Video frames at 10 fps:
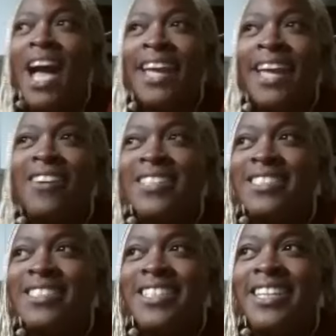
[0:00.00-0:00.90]
I
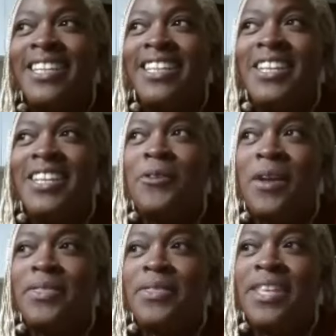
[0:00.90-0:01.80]
honestly, you know,
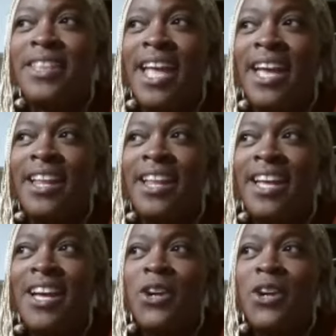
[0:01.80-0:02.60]
I think that